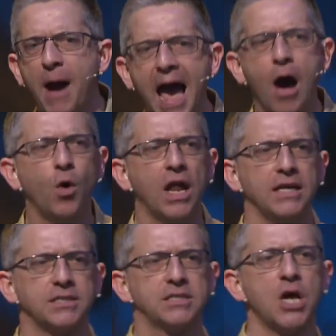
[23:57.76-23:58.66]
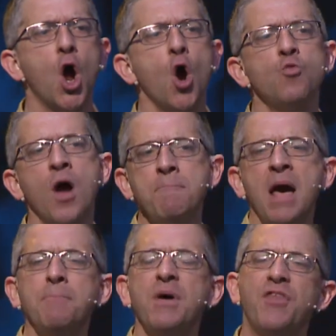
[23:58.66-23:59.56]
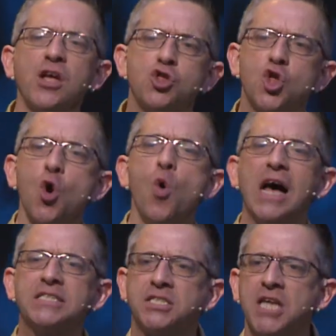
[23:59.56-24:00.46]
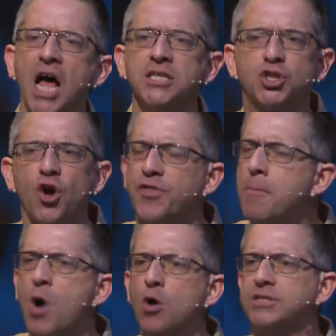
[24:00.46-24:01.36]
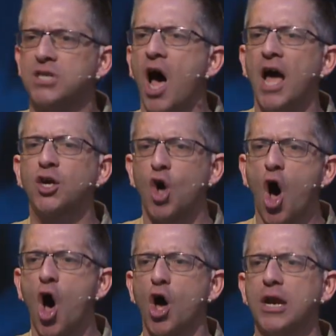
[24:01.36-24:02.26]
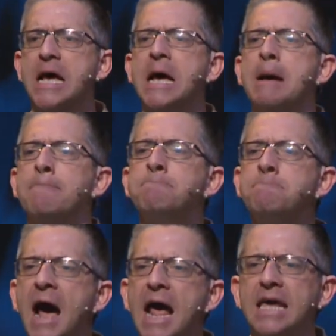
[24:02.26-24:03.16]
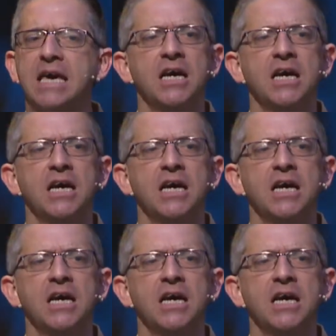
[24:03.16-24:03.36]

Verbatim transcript: powerless. Remember that you are sons of the Most High God. Make